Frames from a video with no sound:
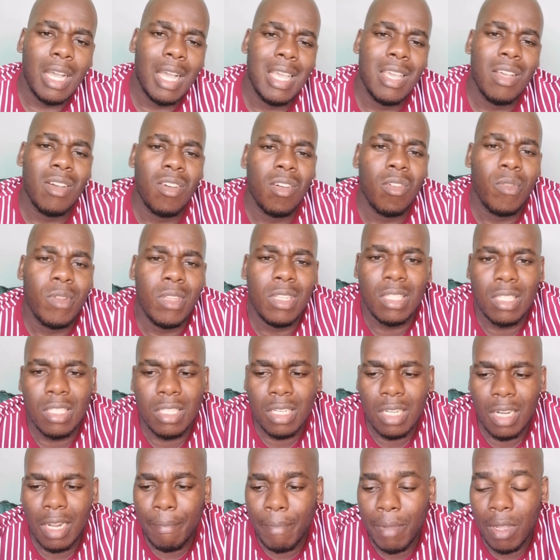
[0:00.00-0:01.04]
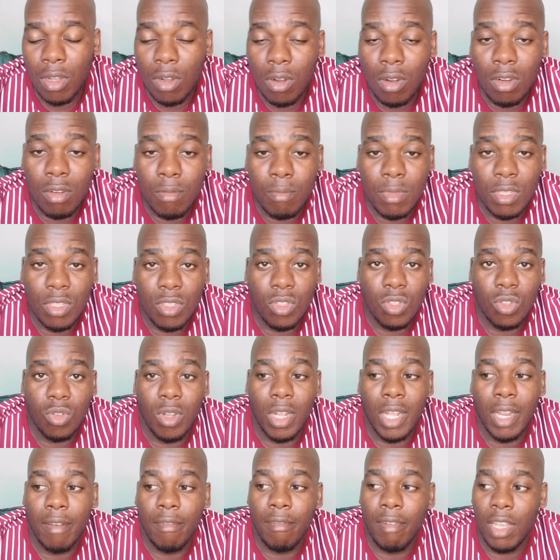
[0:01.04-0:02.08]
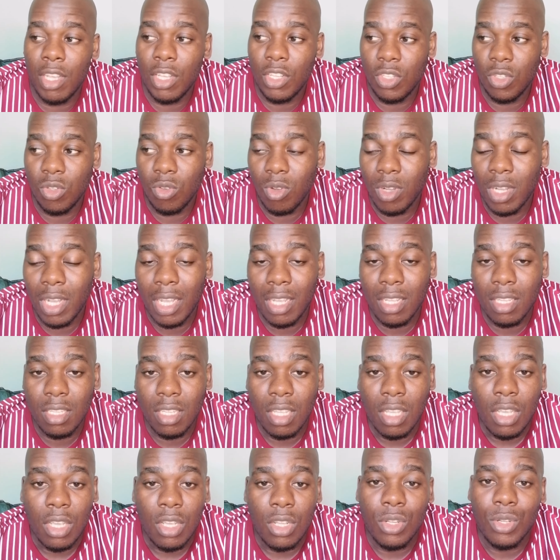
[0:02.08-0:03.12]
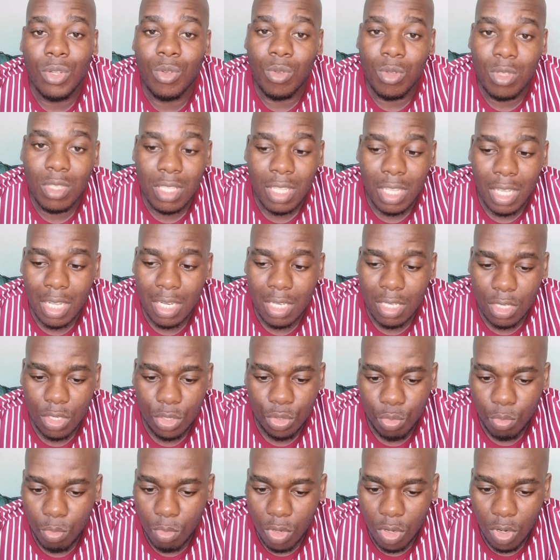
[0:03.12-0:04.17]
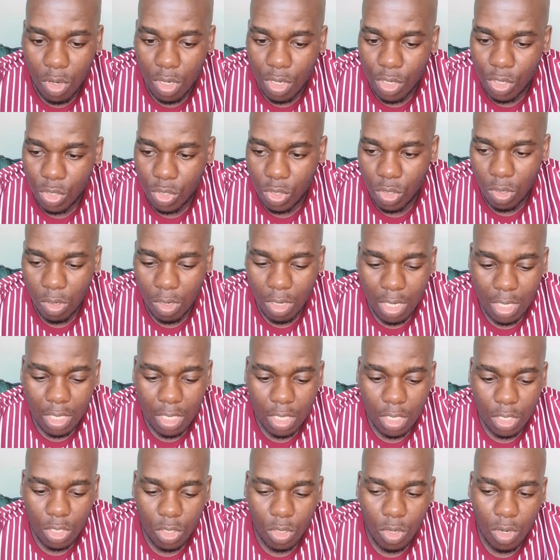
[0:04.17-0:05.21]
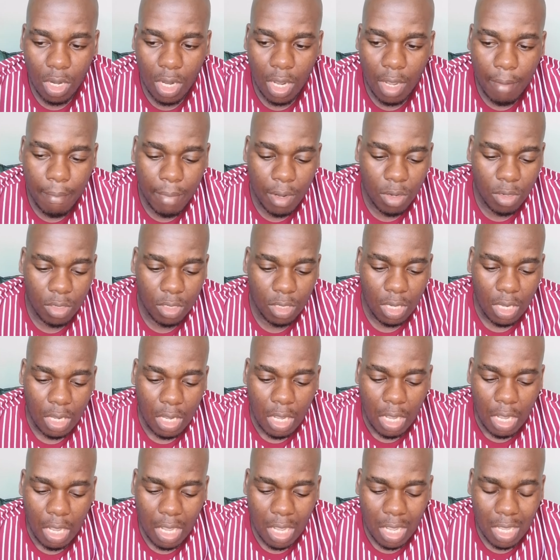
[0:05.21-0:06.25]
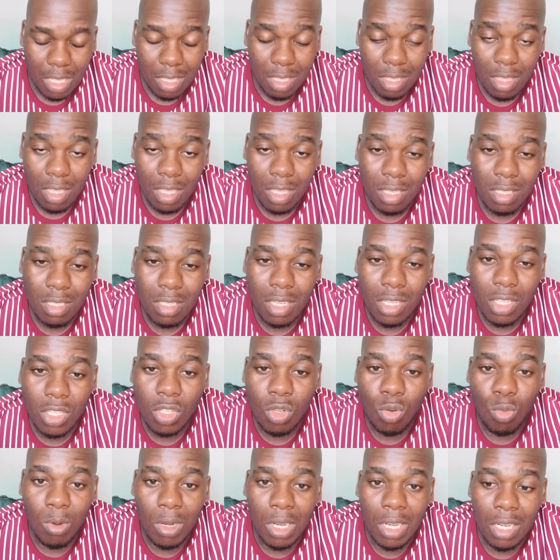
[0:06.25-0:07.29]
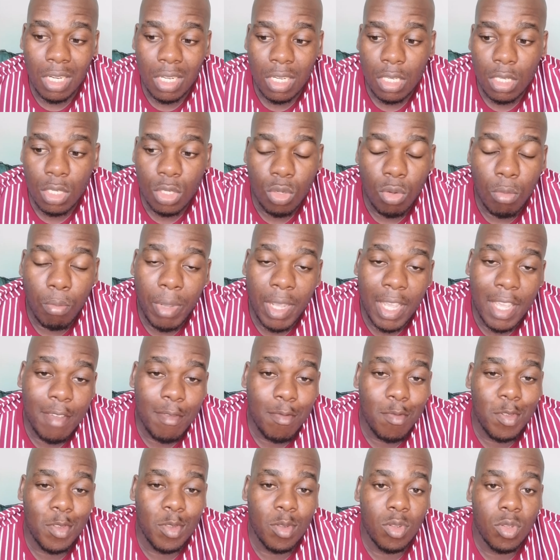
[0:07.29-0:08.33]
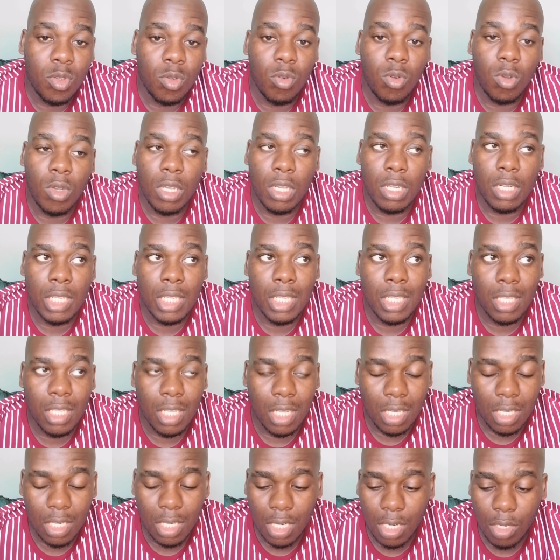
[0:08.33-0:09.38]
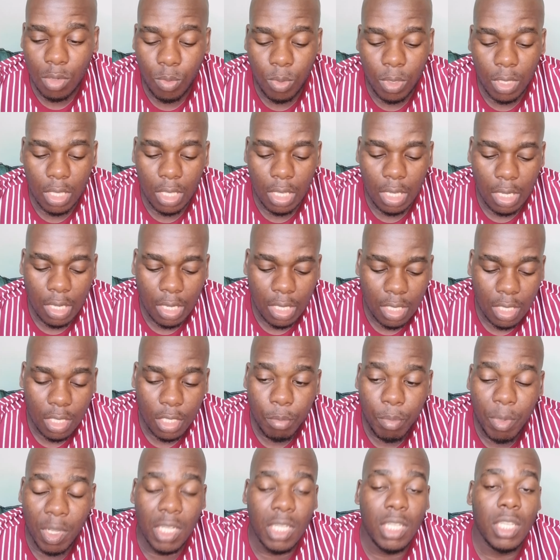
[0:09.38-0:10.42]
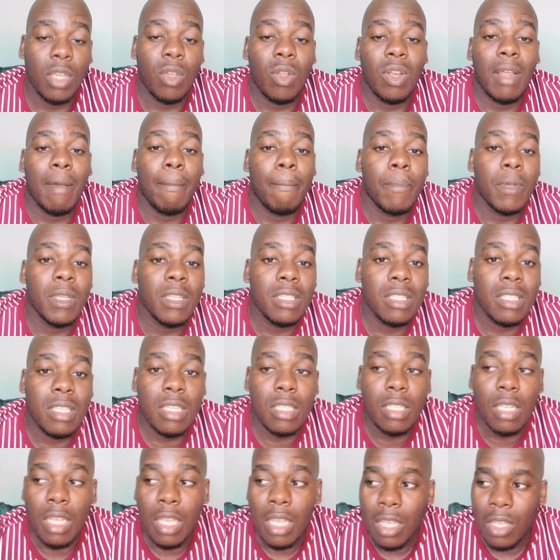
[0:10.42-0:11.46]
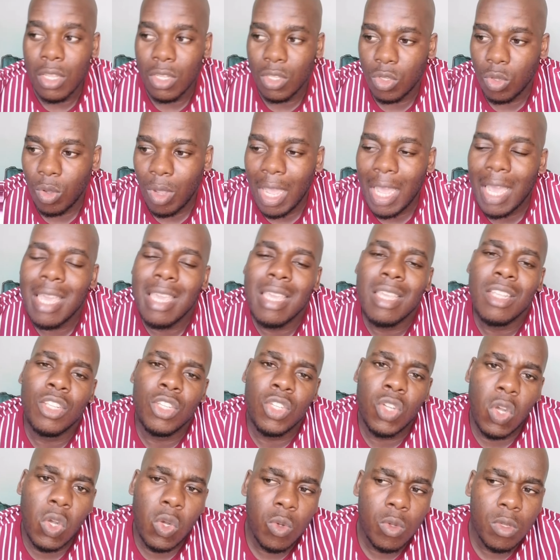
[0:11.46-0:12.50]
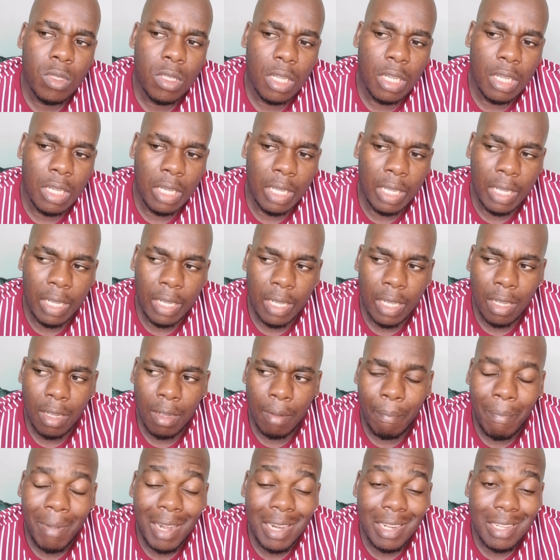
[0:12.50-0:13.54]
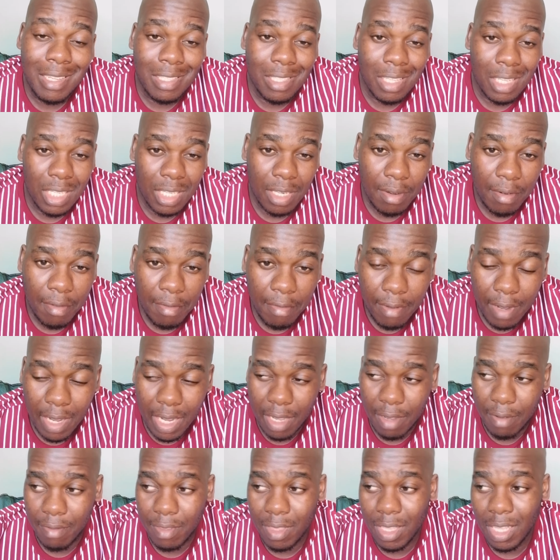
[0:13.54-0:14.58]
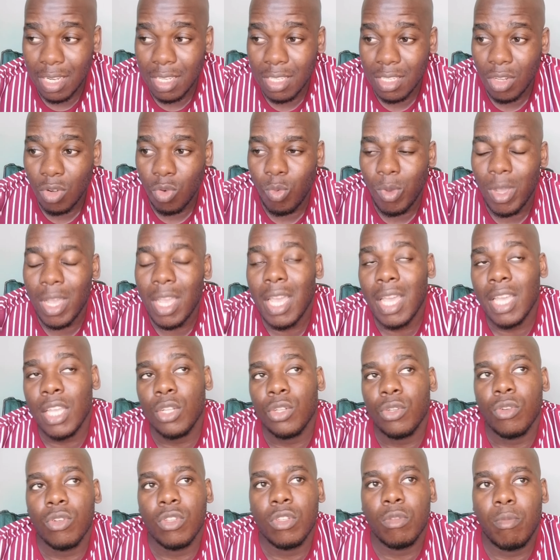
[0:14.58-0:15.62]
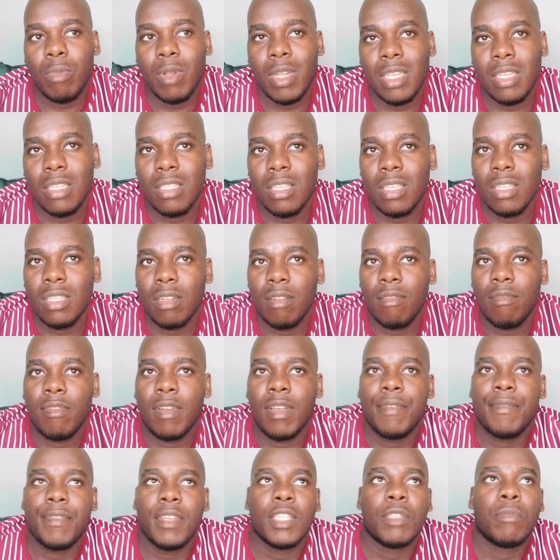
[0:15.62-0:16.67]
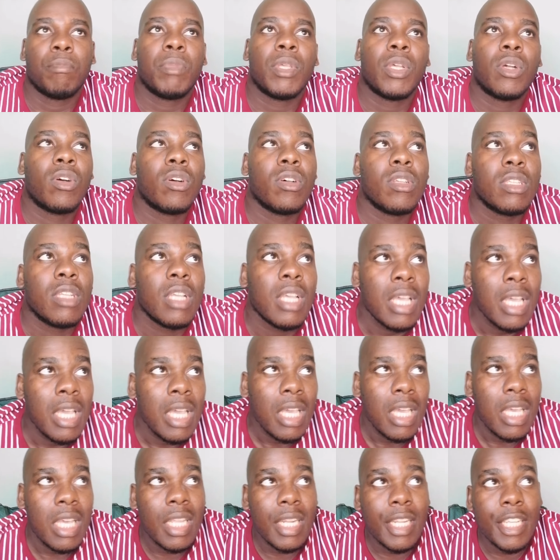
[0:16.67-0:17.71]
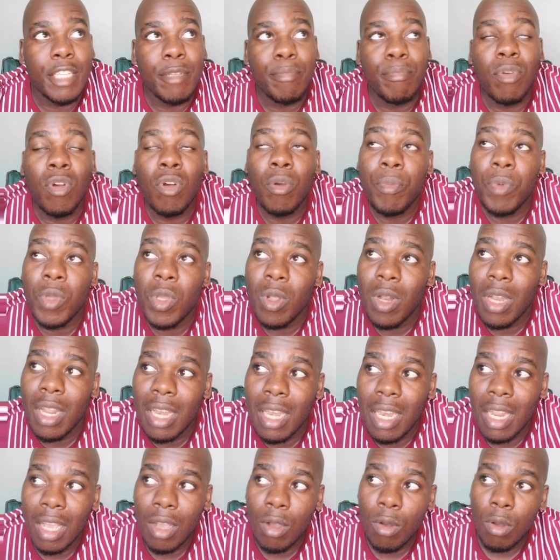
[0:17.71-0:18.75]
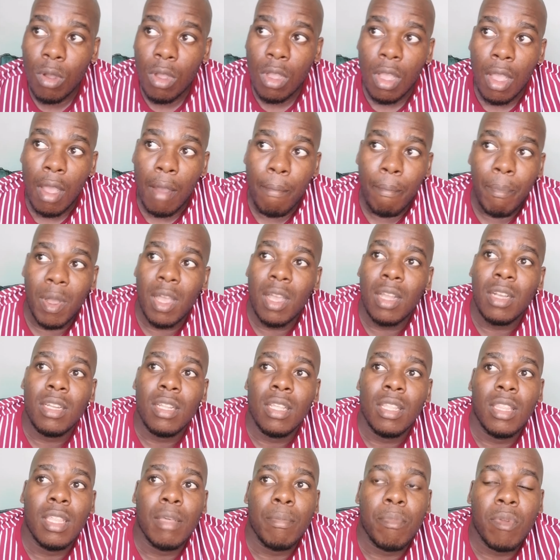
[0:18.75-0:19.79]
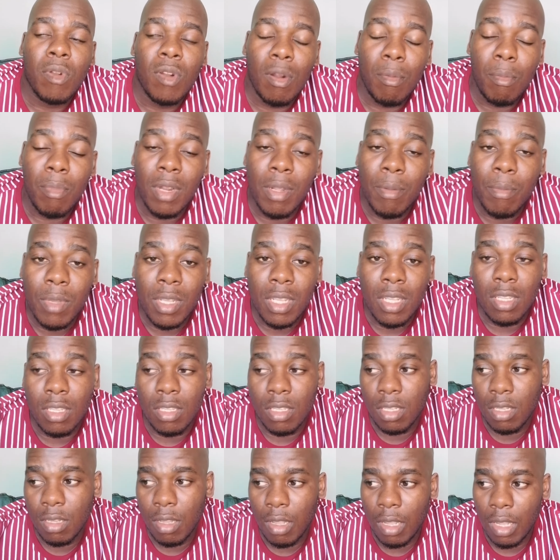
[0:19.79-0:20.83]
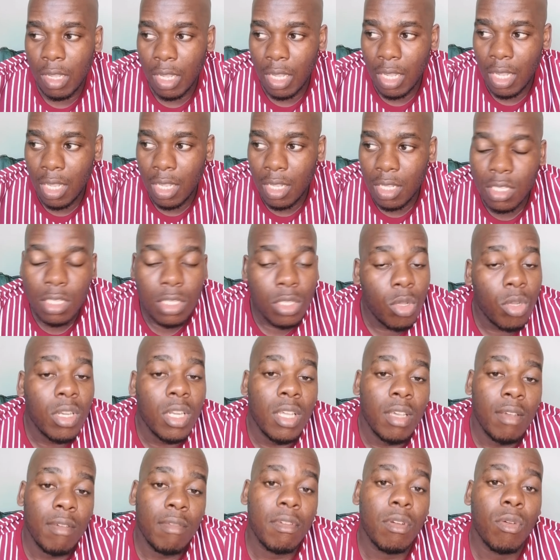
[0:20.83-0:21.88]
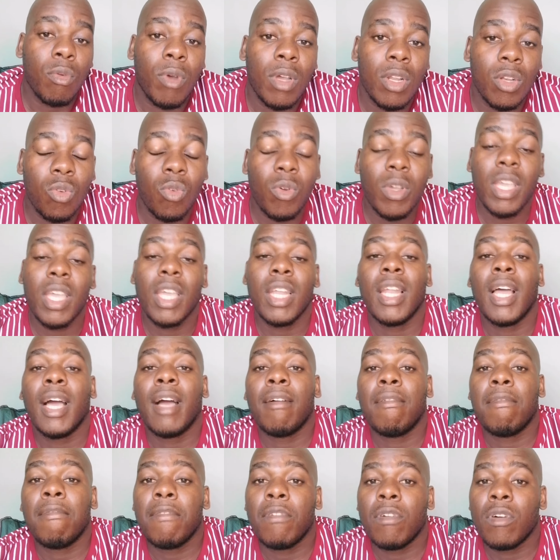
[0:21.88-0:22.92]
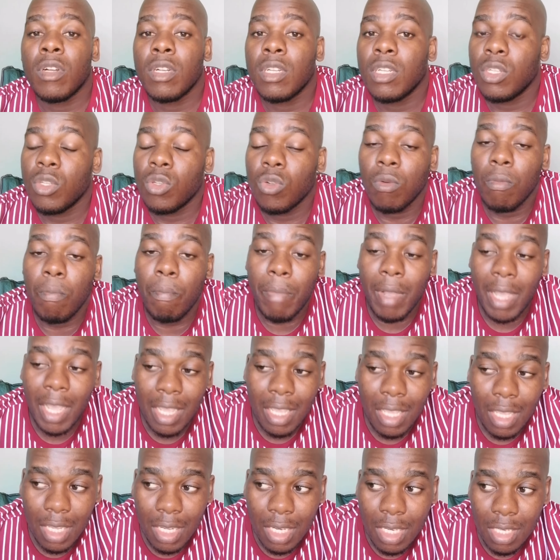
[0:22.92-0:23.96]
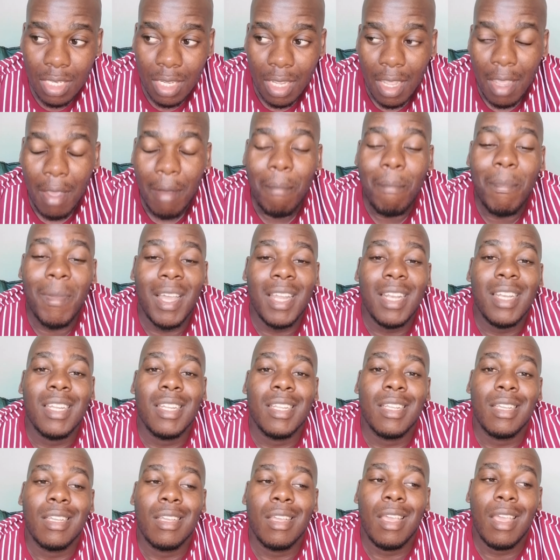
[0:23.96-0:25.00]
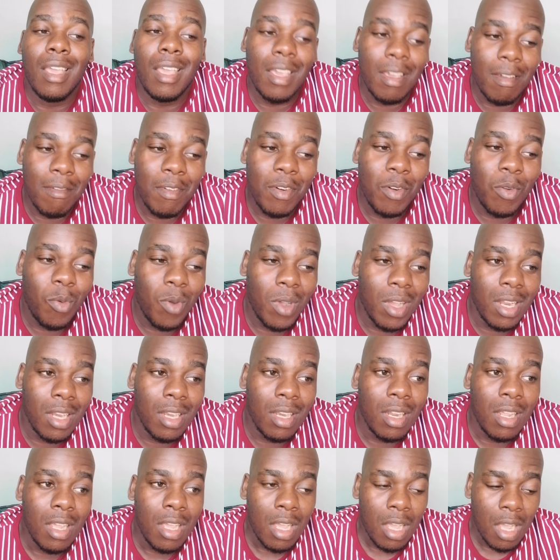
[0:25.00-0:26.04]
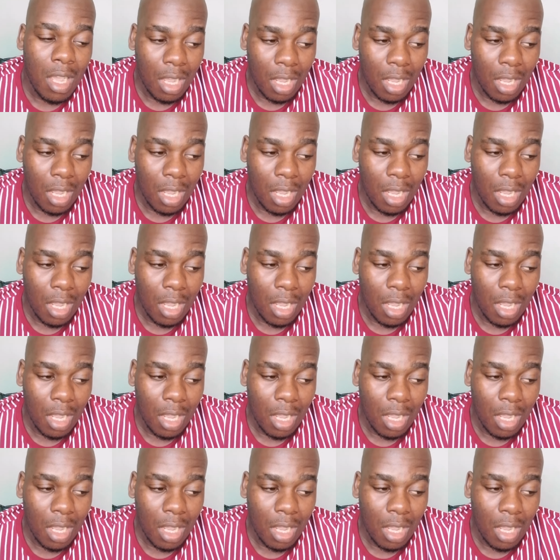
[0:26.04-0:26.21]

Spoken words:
I always try by all means to advise you guys to start small. So let's talk about the things that you will need to buy for you to get started with this particular business. So I chose PlayStation 5. The reason why I chose PlayStation 5 is because it is popular now, but the problem is it's not everyone who can afford to buy it, but everyone